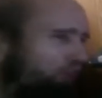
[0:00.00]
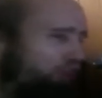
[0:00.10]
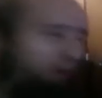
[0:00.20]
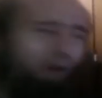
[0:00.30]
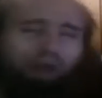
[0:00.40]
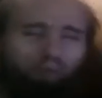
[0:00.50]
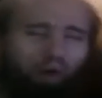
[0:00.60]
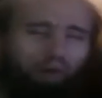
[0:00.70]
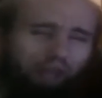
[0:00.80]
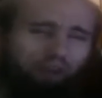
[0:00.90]
Your ass
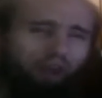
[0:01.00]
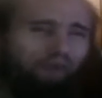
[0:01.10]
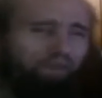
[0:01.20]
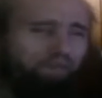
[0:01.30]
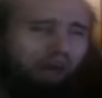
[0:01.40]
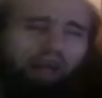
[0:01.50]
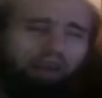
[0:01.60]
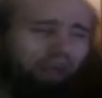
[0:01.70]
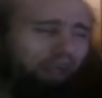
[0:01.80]
probably ain't taking a bath in a